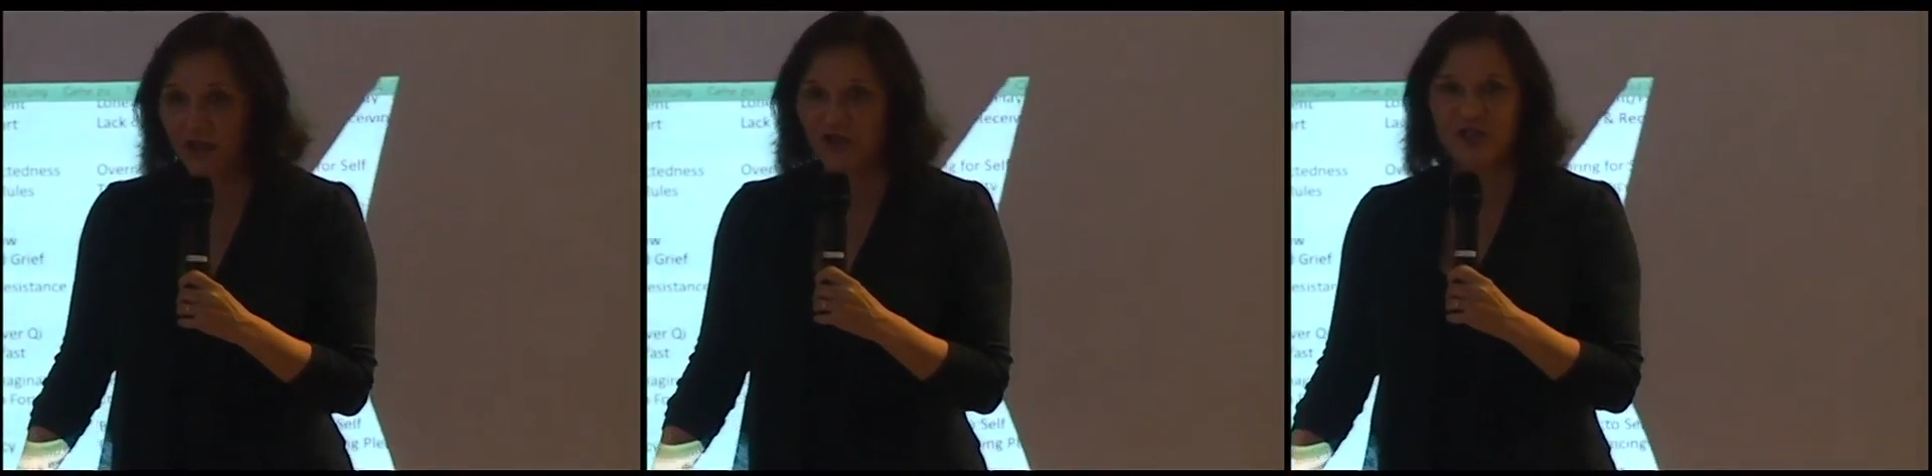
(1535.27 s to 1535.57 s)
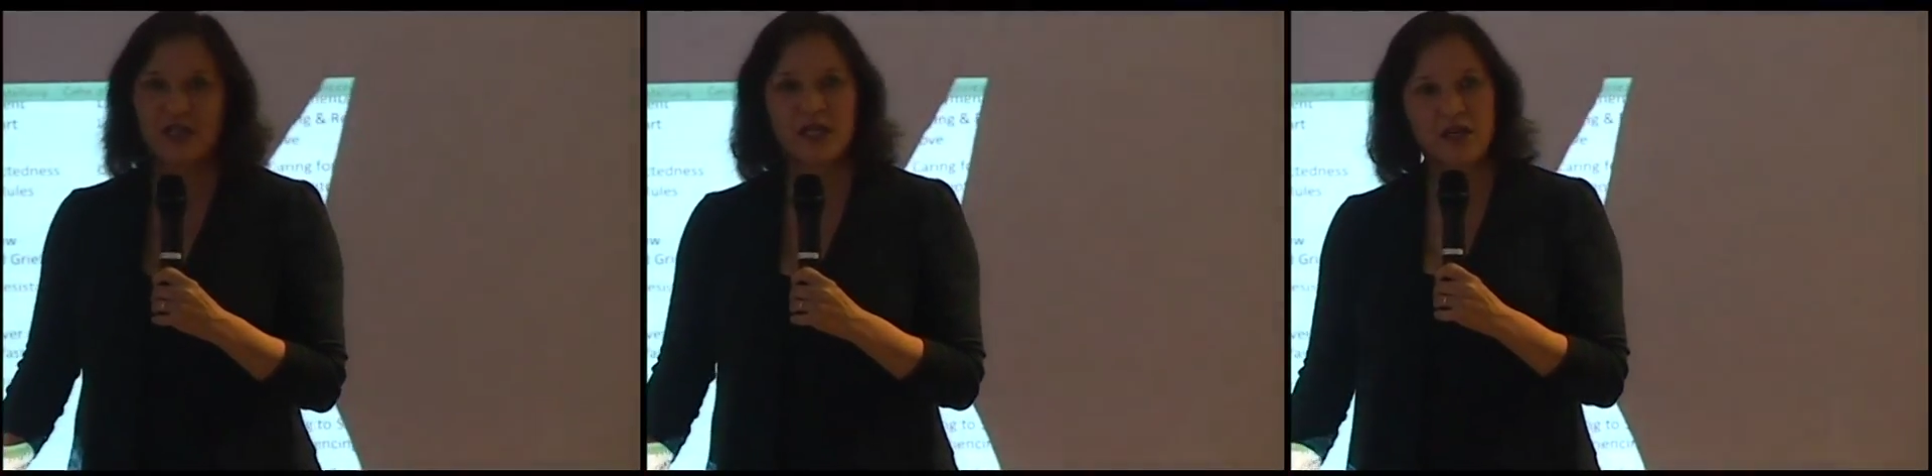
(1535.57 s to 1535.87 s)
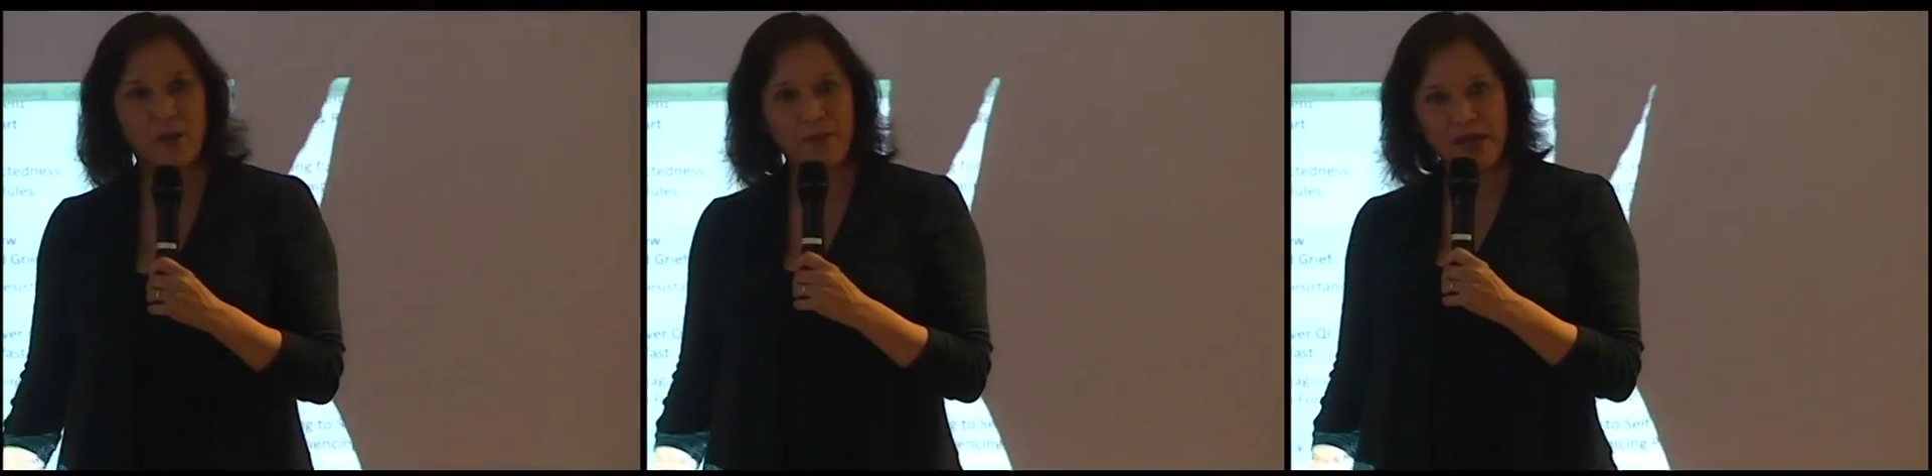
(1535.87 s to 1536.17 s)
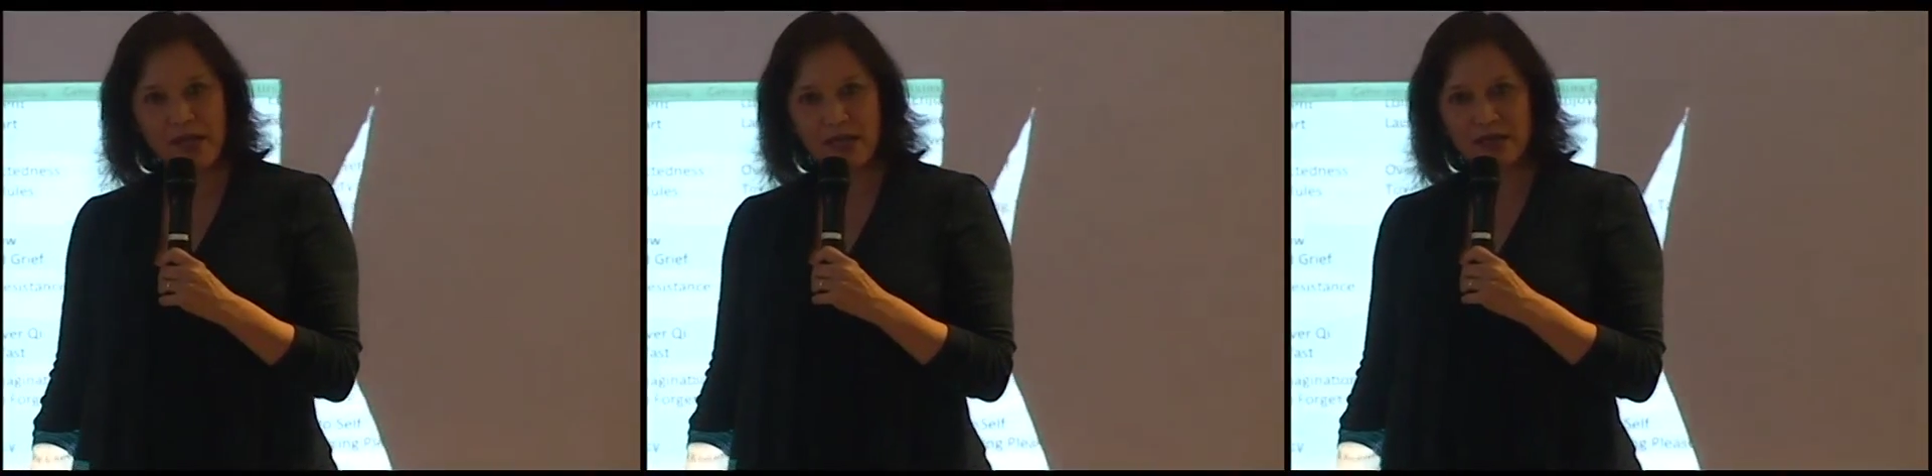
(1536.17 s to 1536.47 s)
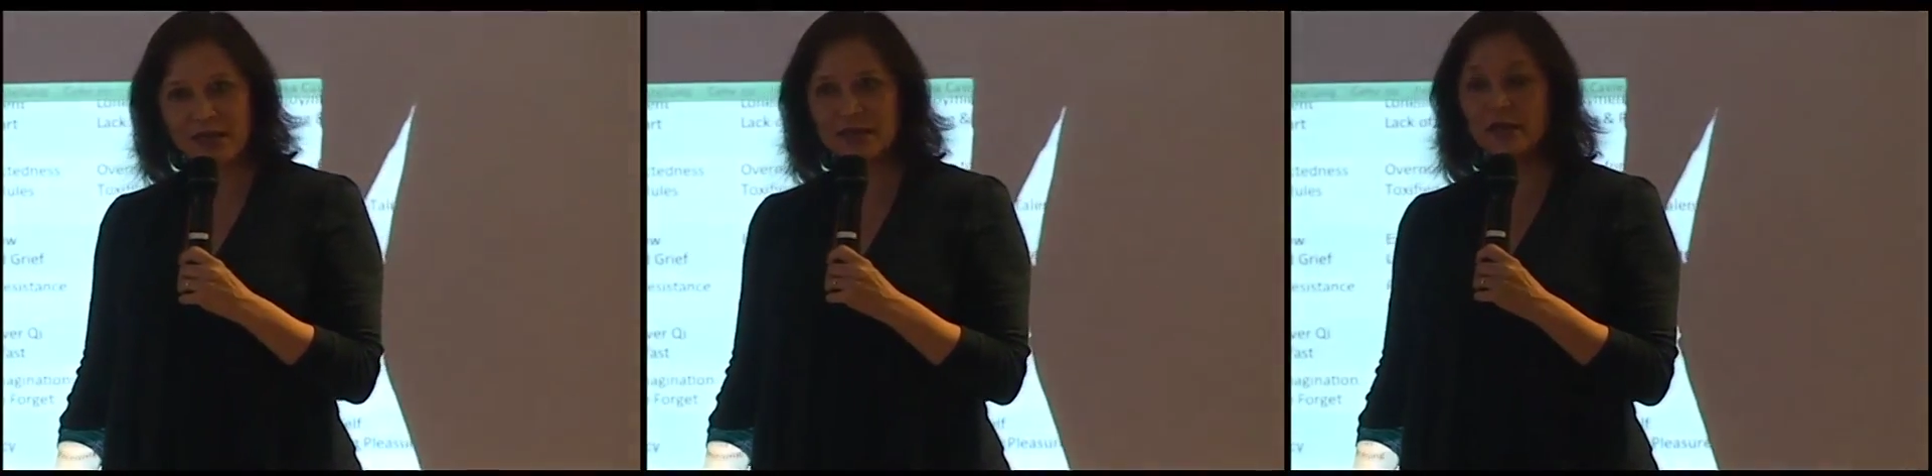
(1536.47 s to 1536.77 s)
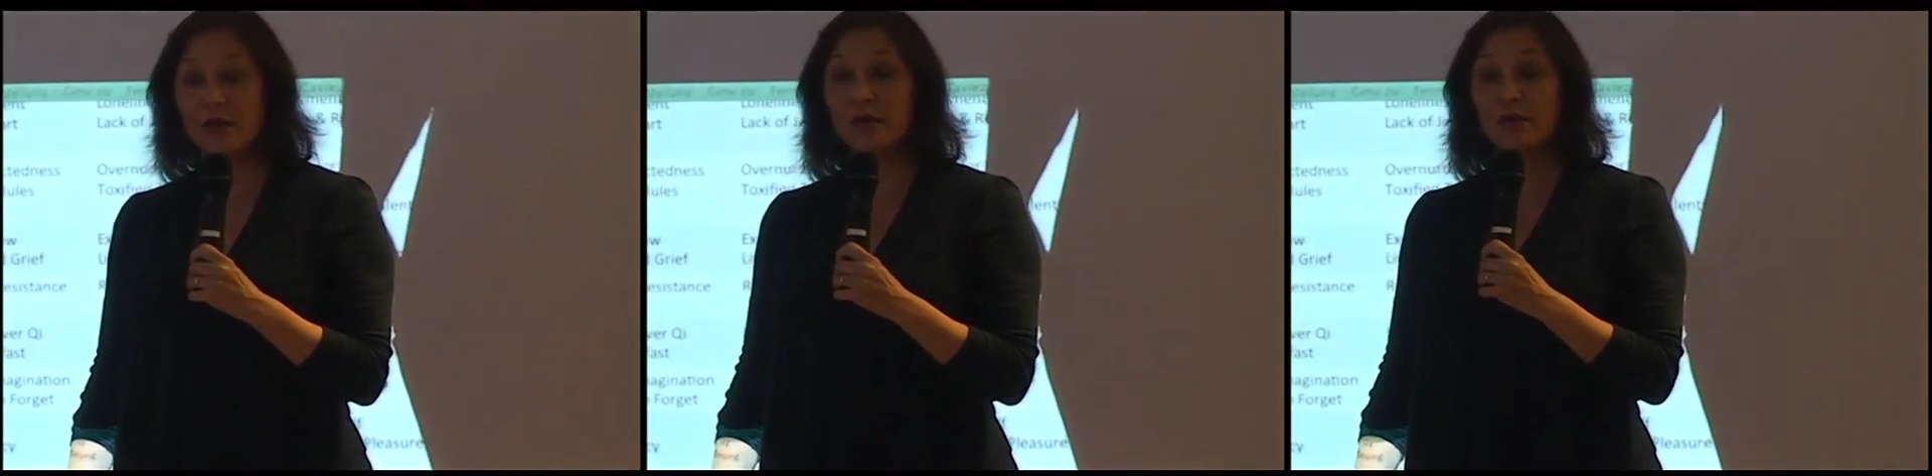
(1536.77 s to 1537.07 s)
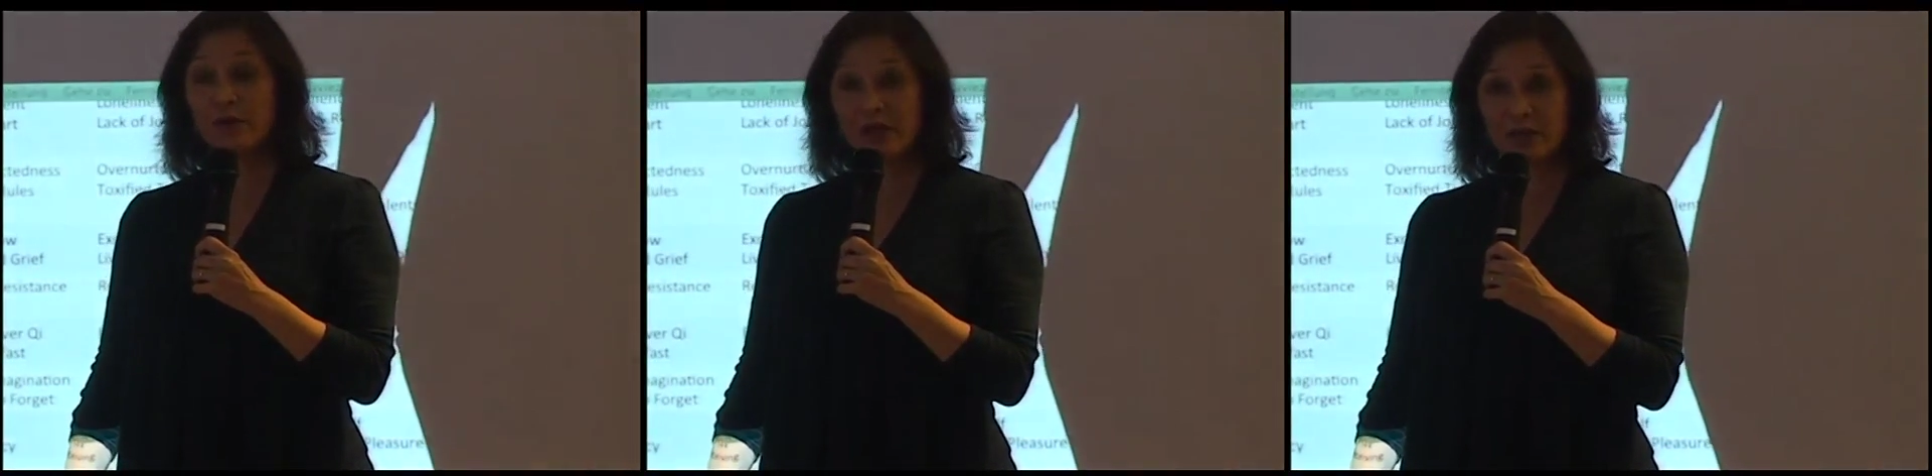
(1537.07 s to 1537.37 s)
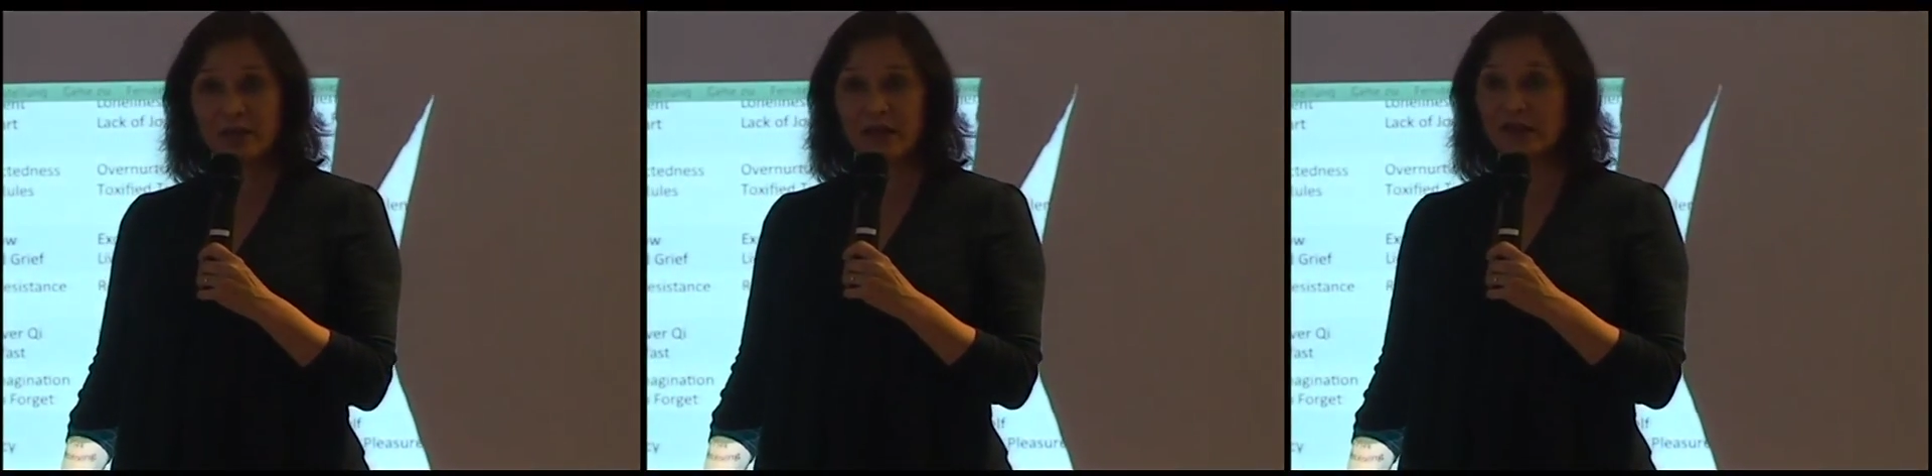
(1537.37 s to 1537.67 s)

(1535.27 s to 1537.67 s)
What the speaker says: She said, he got paid. I said, really?